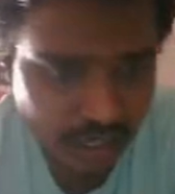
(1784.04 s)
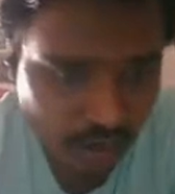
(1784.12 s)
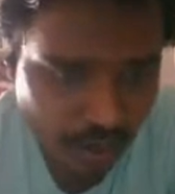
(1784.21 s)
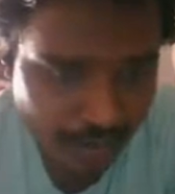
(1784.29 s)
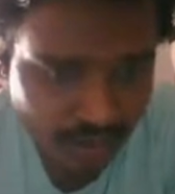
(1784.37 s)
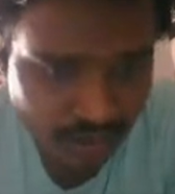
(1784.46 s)
tank.
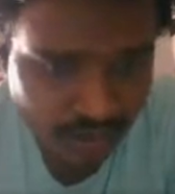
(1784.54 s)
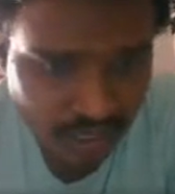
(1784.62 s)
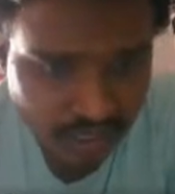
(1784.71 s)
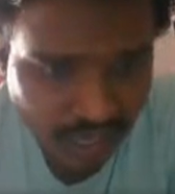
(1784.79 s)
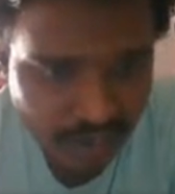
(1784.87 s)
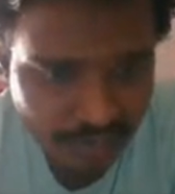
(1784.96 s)
Now
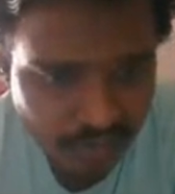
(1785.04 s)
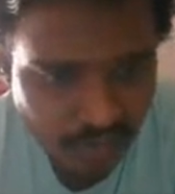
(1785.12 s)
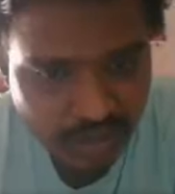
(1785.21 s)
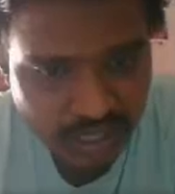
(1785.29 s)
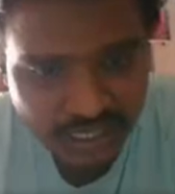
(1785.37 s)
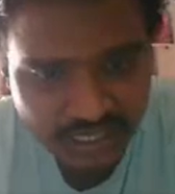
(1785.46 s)
coming to
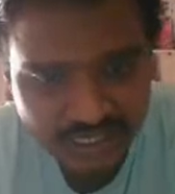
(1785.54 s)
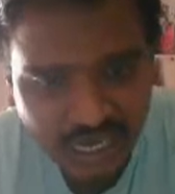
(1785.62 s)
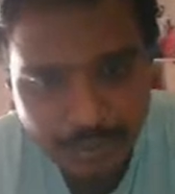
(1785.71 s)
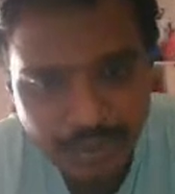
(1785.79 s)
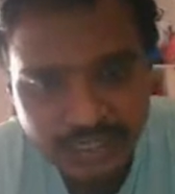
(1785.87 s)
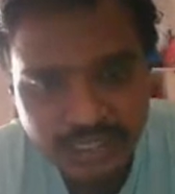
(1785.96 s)
the type
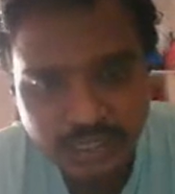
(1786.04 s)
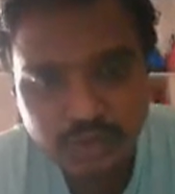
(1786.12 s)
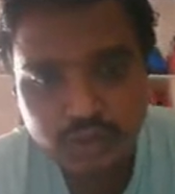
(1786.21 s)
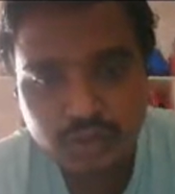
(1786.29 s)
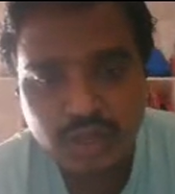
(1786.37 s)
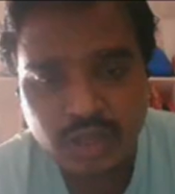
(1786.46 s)
4, that is
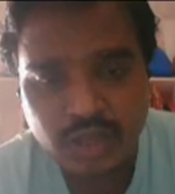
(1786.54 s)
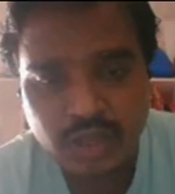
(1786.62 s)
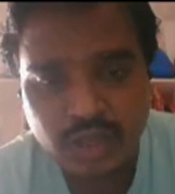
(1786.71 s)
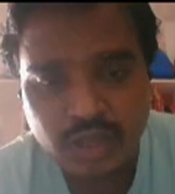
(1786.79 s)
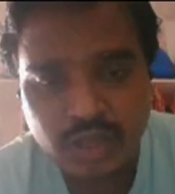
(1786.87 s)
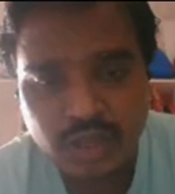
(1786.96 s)
compression.
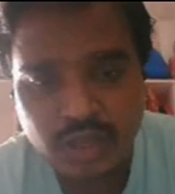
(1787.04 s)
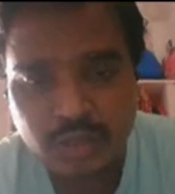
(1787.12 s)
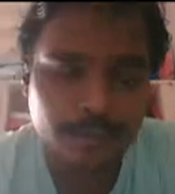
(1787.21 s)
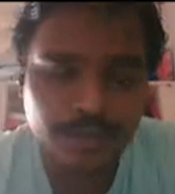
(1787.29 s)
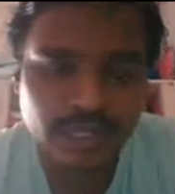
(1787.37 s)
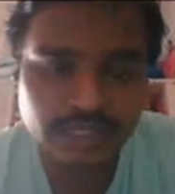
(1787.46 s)
Due to
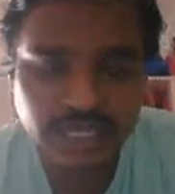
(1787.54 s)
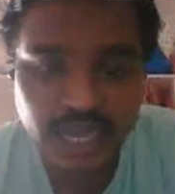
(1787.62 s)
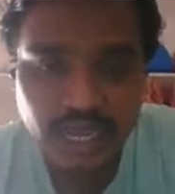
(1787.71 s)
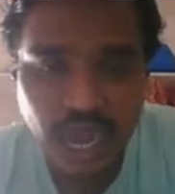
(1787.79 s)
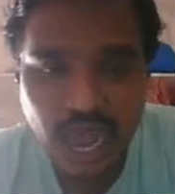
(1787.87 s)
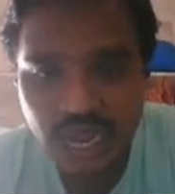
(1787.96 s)

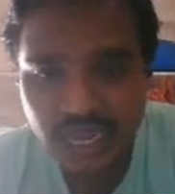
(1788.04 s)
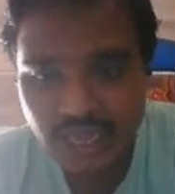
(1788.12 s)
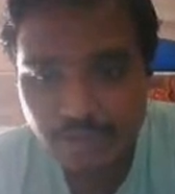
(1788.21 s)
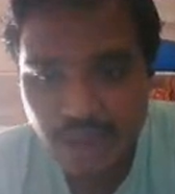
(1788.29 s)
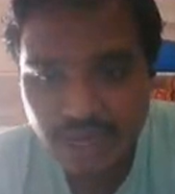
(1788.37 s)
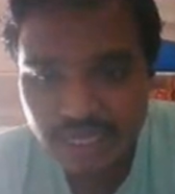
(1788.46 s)
the
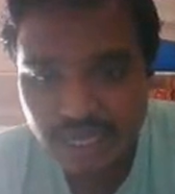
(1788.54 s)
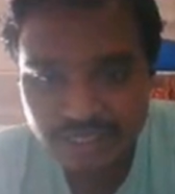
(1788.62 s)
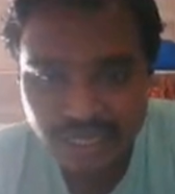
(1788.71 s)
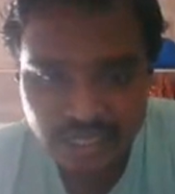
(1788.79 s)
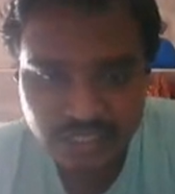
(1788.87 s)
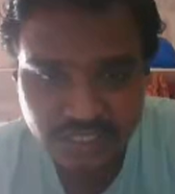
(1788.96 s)
blow of the
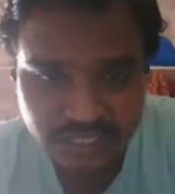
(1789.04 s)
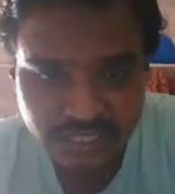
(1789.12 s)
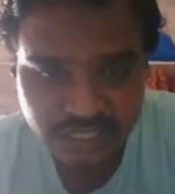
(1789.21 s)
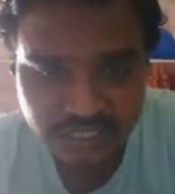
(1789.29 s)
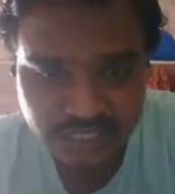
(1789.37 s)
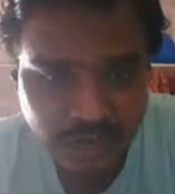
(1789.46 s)
particles
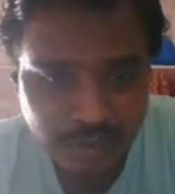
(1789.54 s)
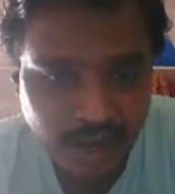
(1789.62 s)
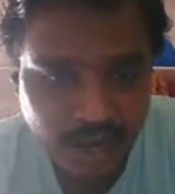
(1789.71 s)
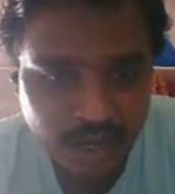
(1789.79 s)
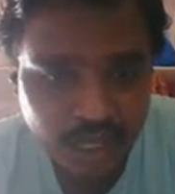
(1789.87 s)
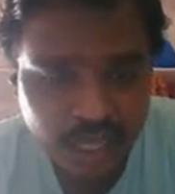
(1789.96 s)
are
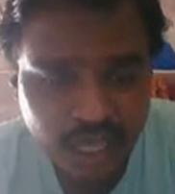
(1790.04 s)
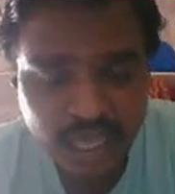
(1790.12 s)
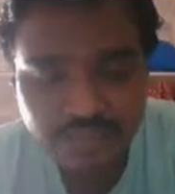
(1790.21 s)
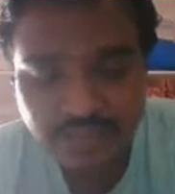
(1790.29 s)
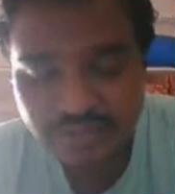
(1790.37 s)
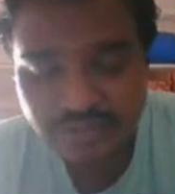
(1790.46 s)
disturbed,
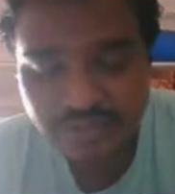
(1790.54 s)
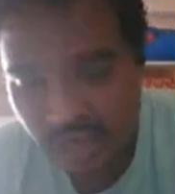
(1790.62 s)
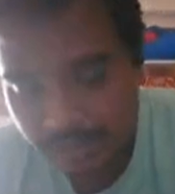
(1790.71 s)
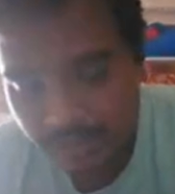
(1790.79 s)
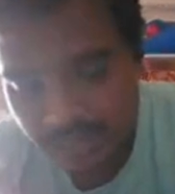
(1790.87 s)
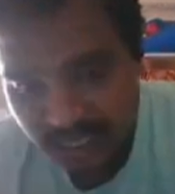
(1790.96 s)
and
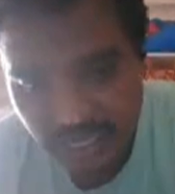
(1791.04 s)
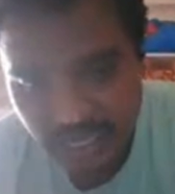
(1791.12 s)
this